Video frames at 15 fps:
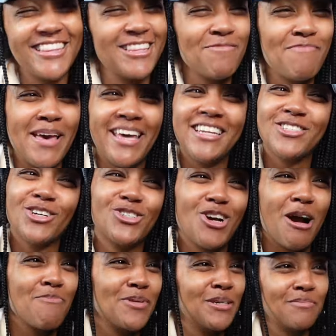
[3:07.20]
Panties are
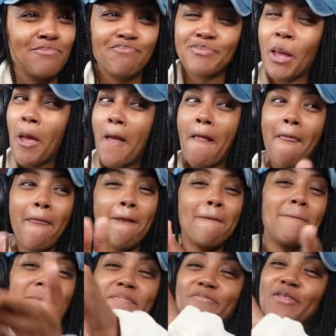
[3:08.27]
dropping.
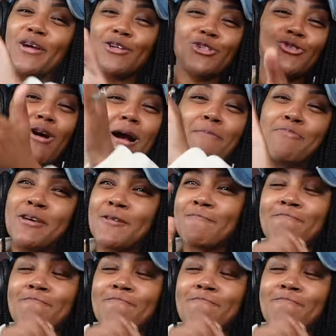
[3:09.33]
They're dropping.